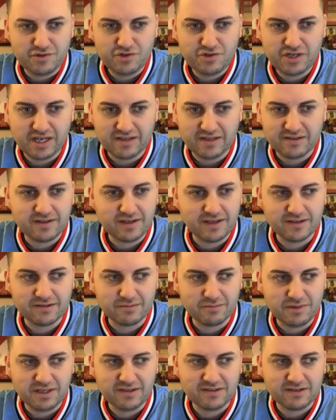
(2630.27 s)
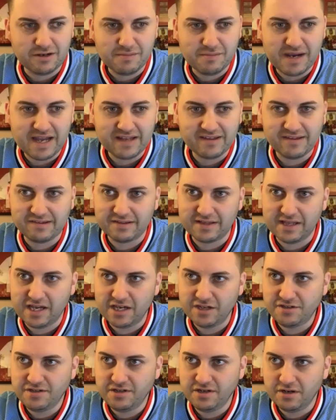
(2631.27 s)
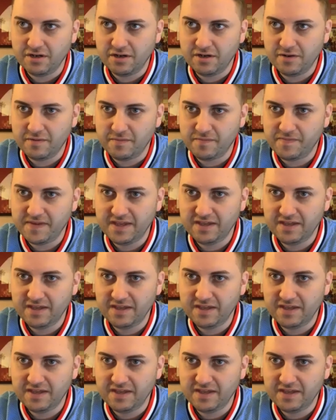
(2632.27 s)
chance to get some decent at bats last year.